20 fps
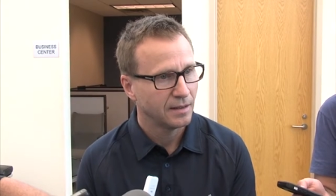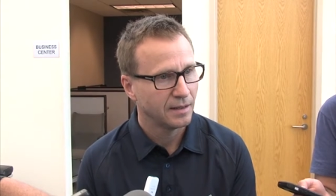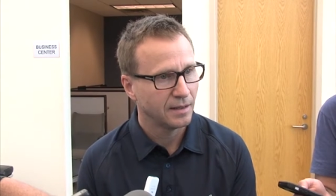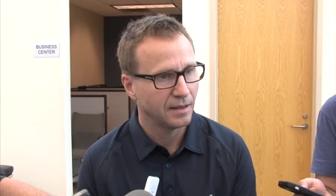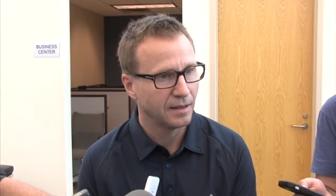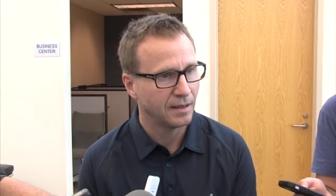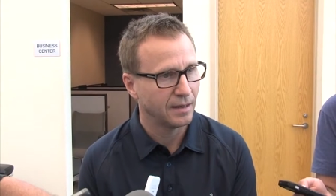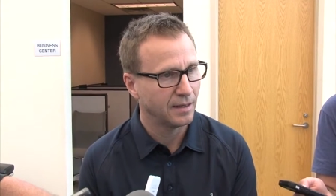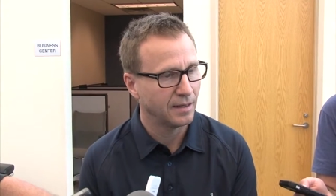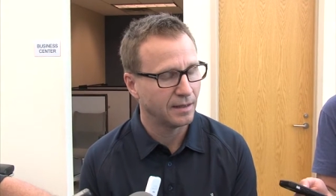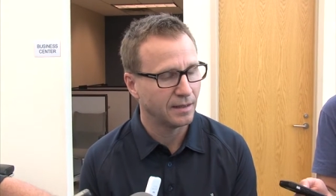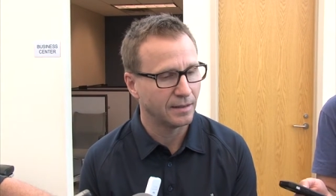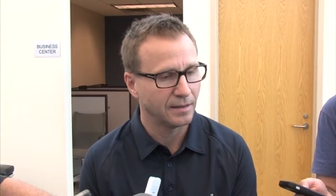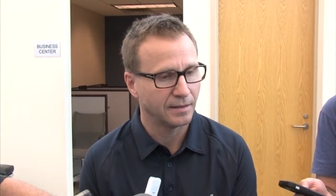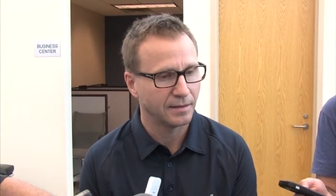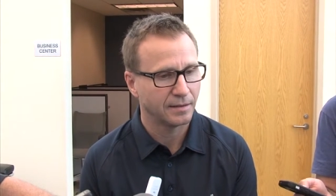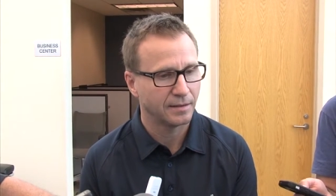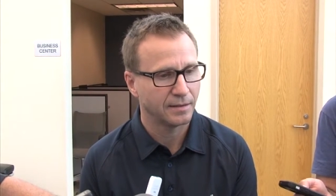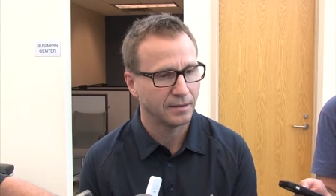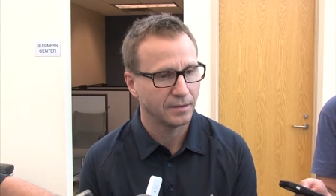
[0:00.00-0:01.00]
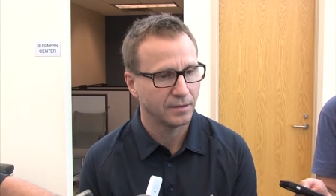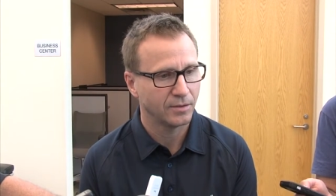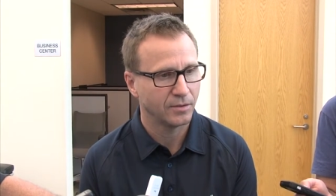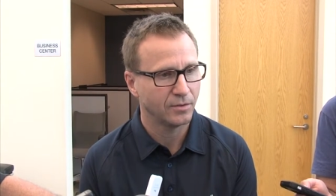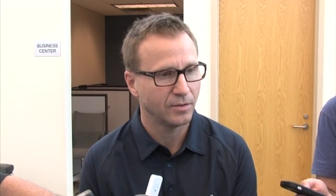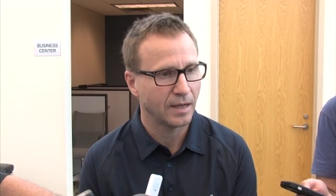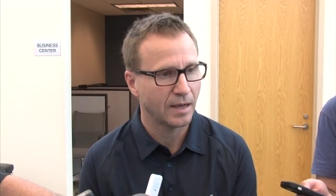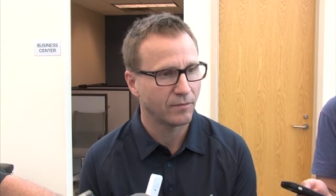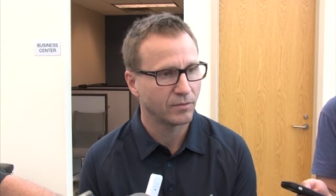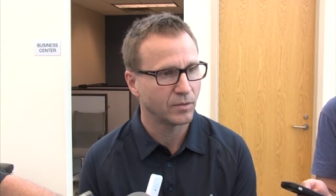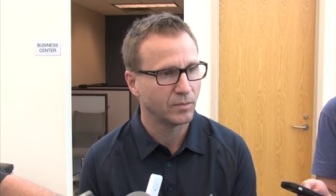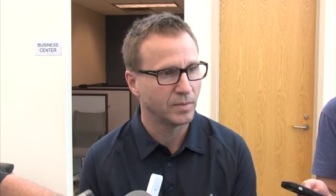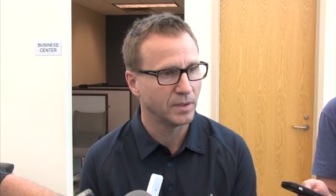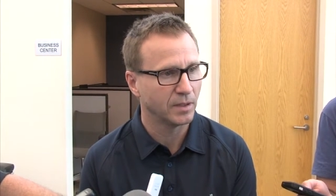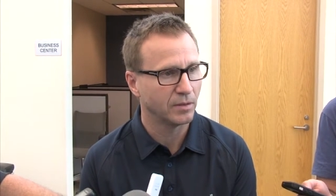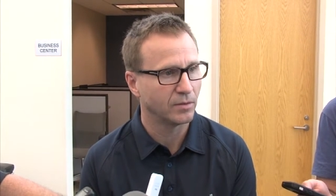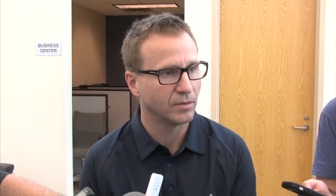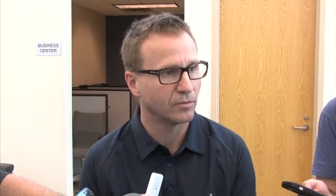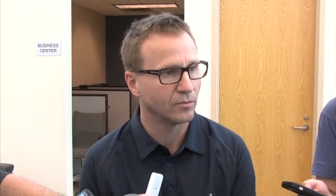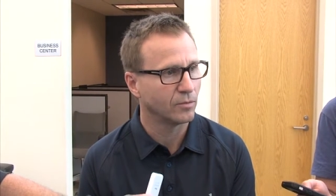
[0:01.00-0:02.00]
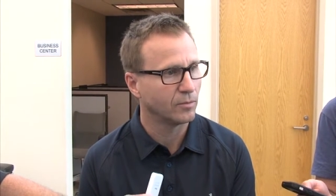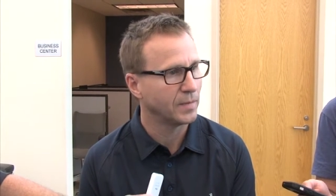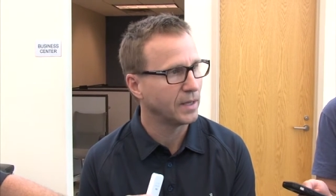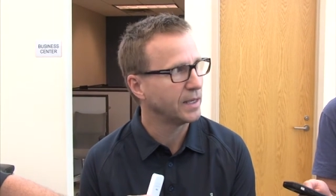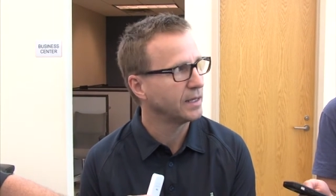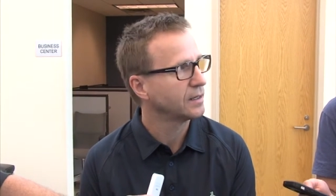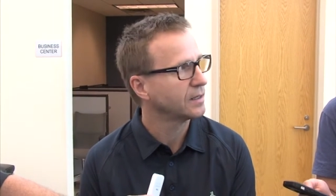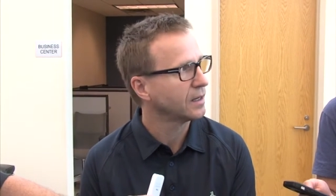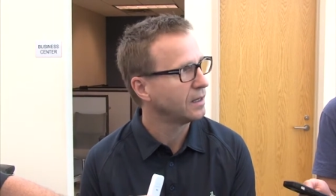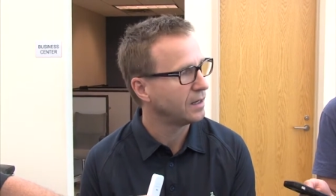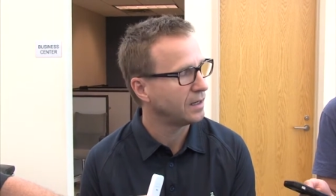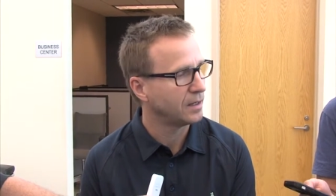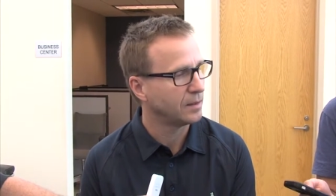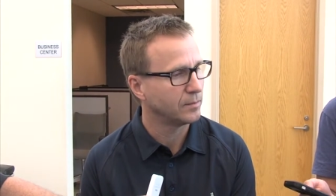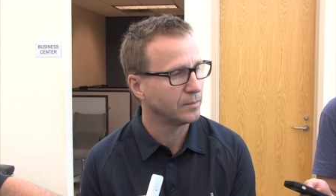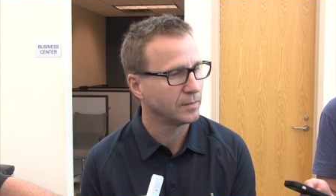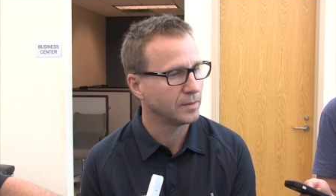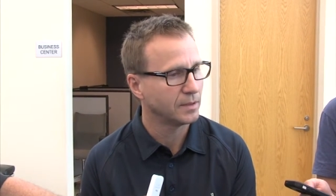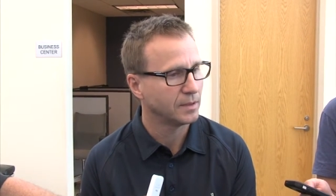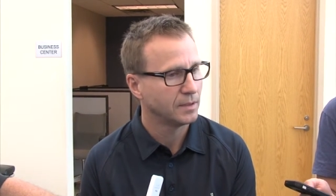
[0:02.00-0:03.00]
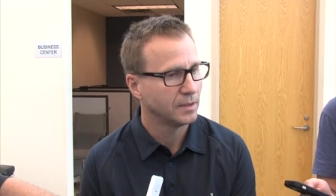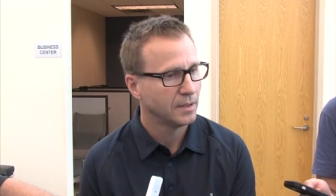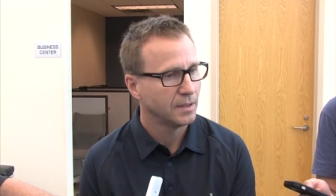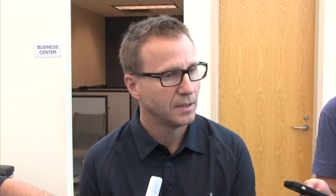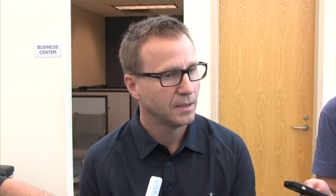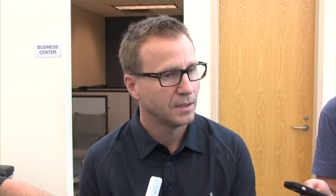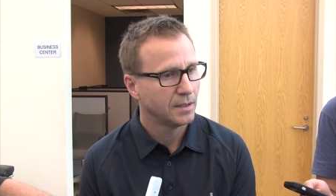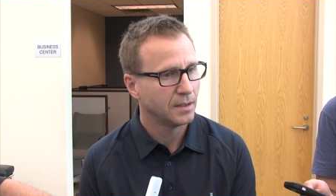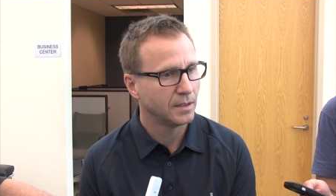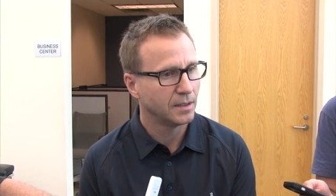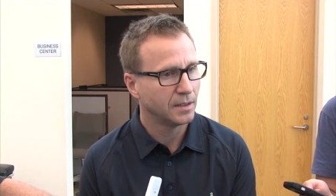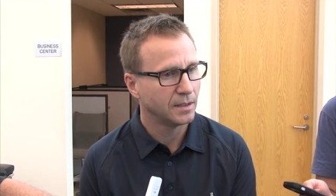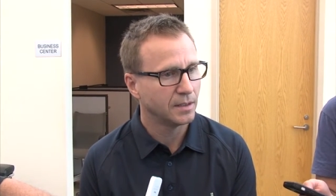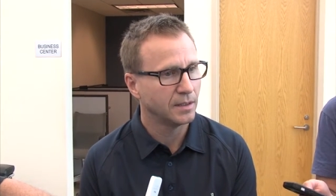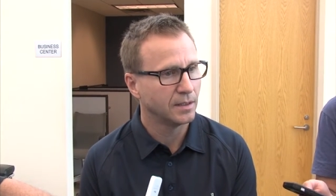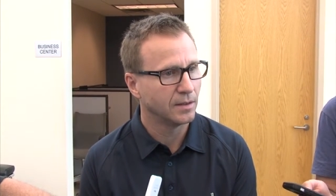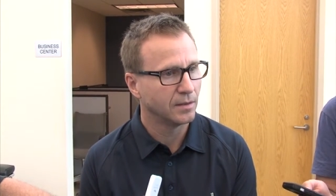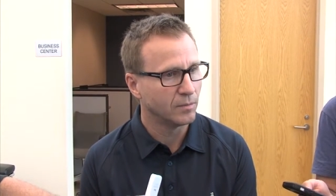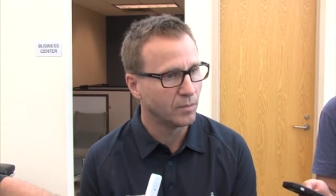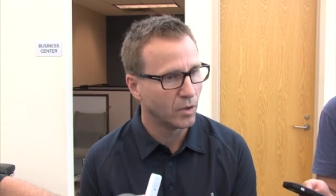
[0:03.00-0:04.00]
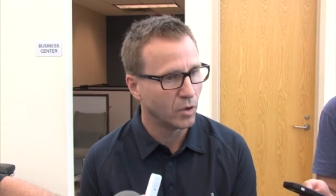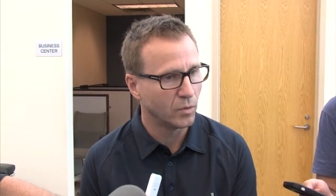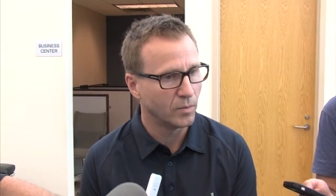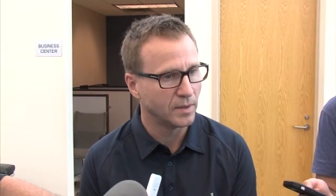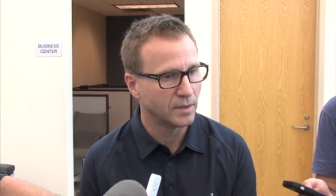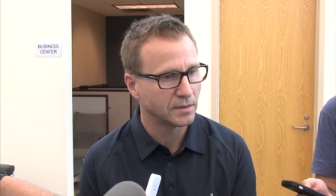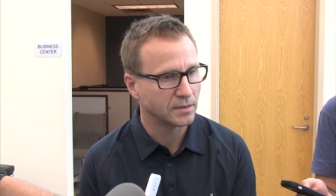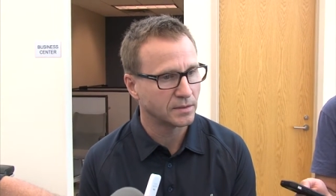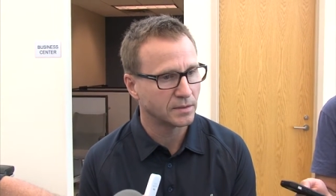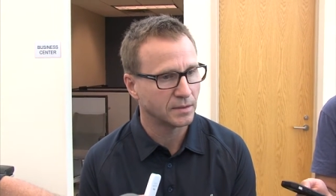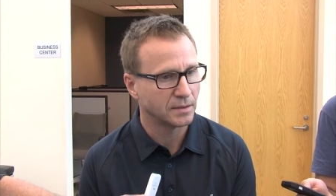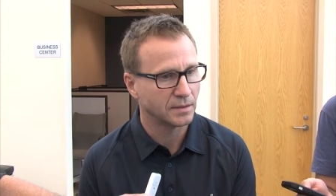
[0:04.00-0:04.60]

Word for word: And you have to be able to remain calm uh, in the moments.